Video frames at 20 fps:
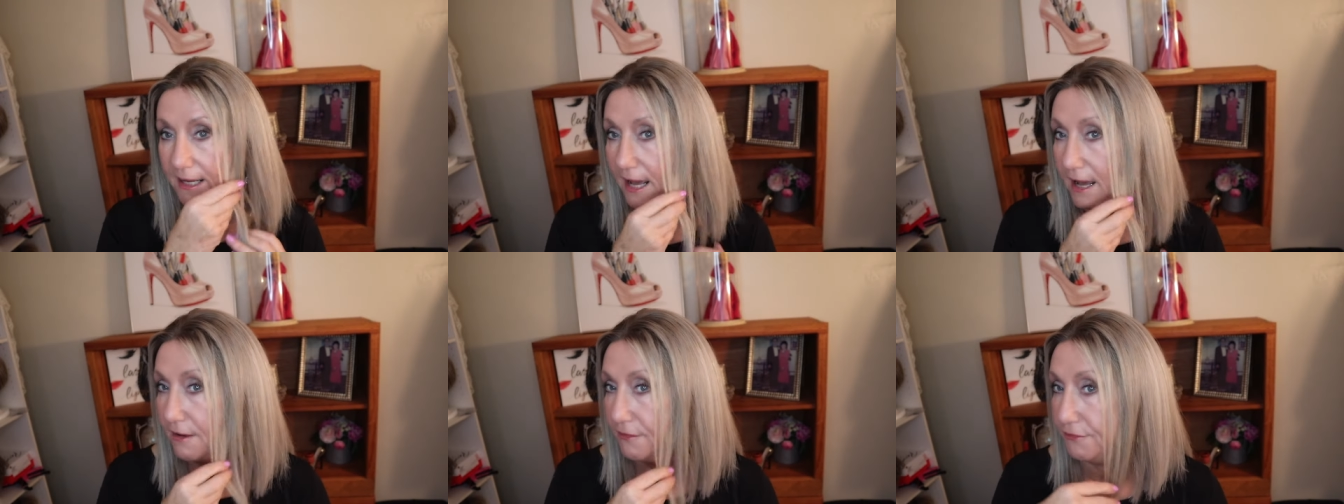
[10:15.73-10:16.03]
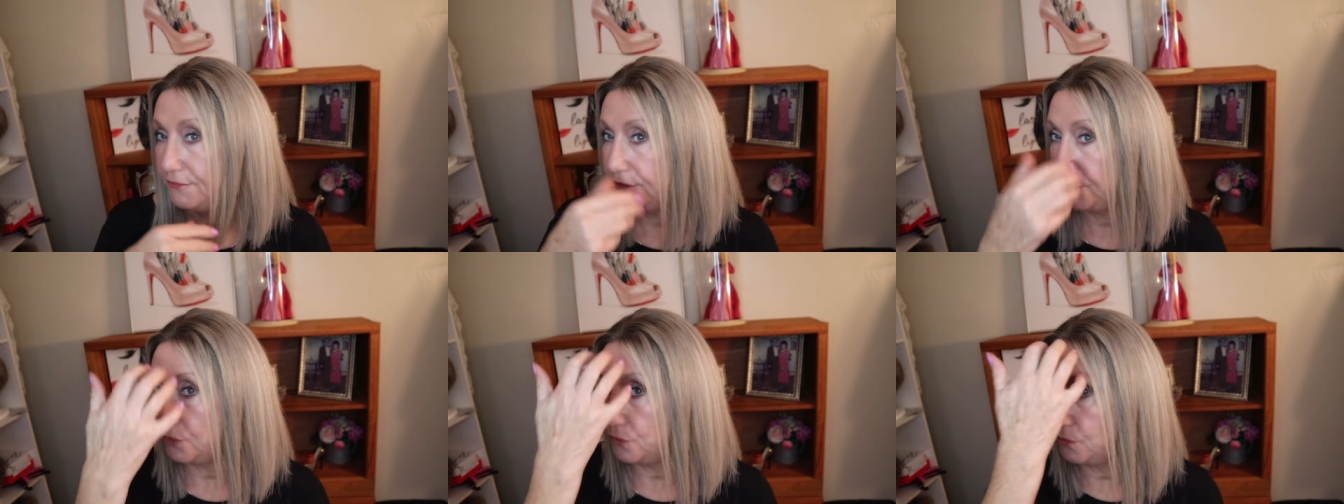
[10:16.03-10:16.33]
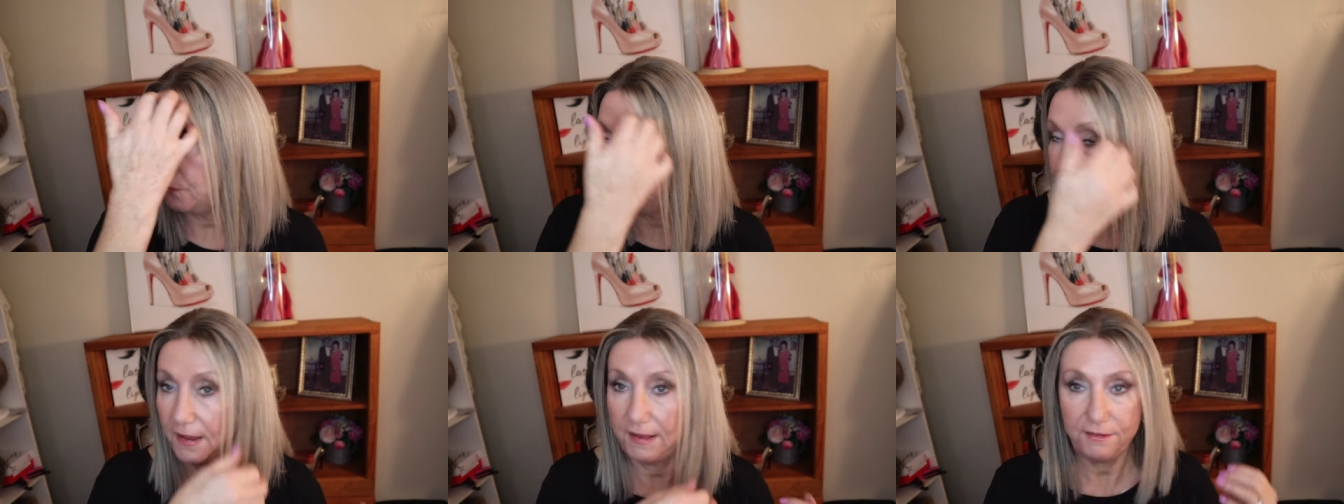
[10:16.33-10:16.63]
a
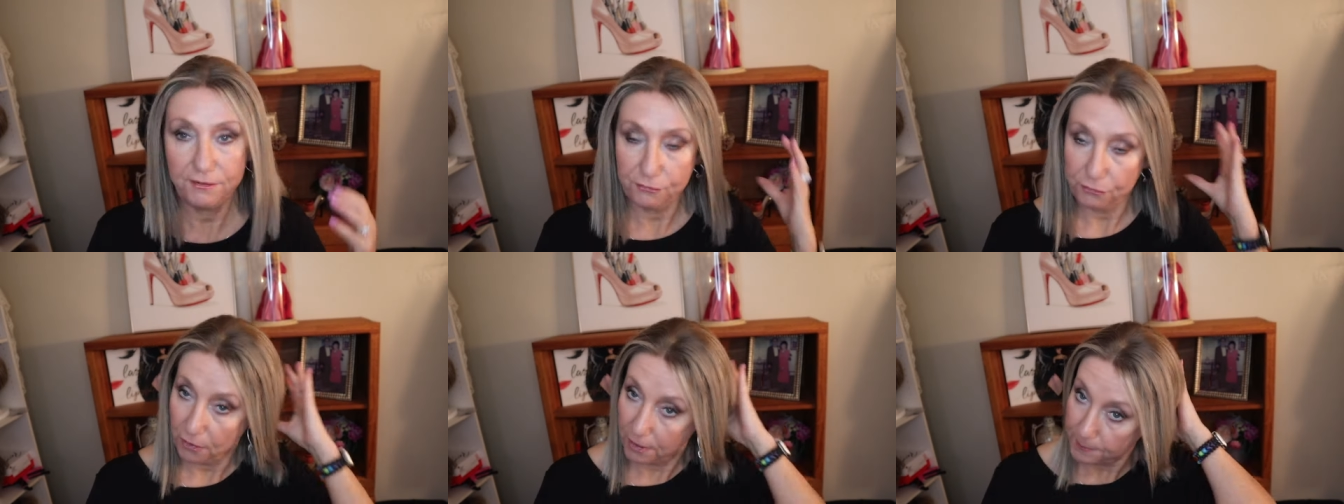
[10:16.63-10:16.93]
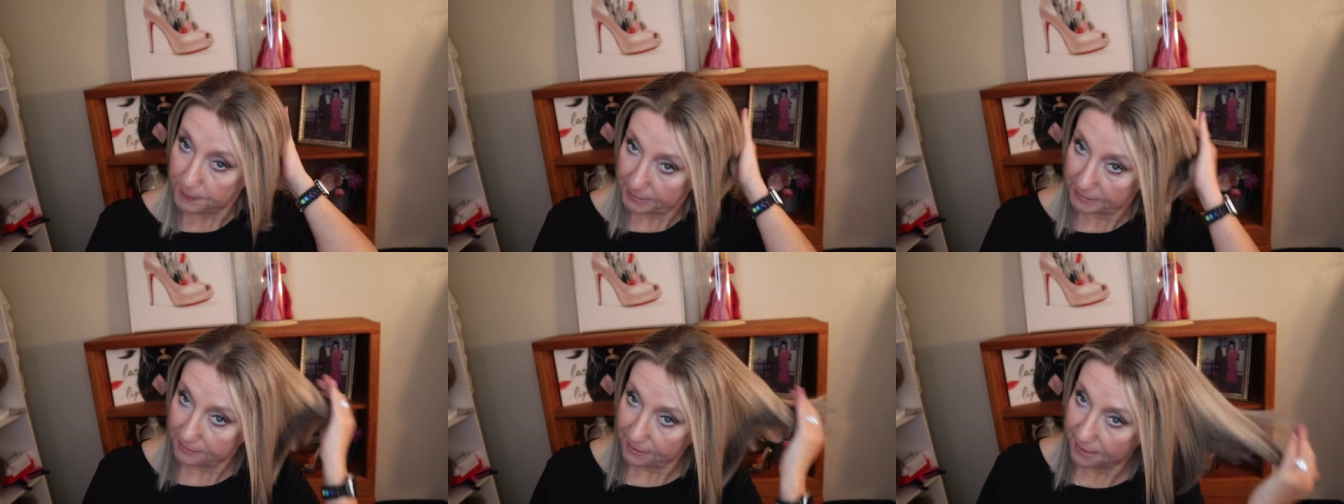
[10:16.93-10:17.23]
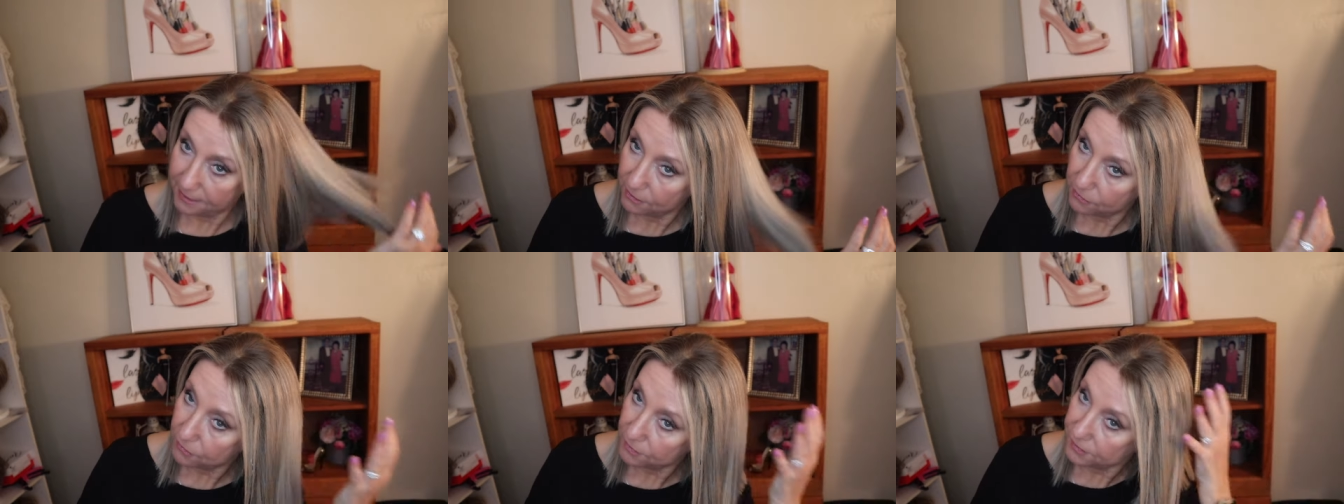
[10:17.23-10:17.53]
few face framing
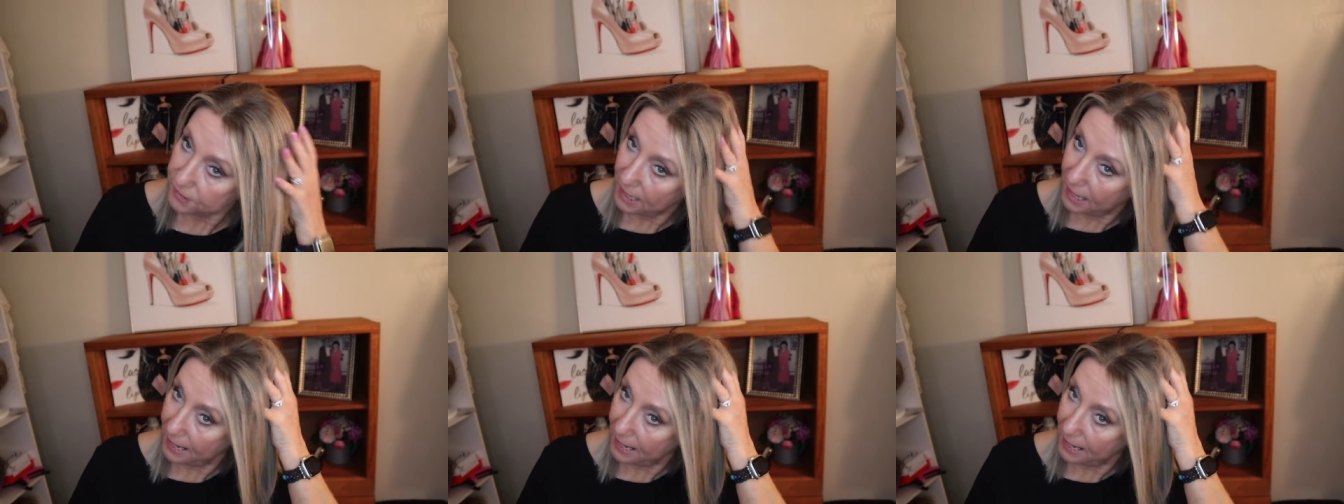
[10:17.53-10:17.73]
layers.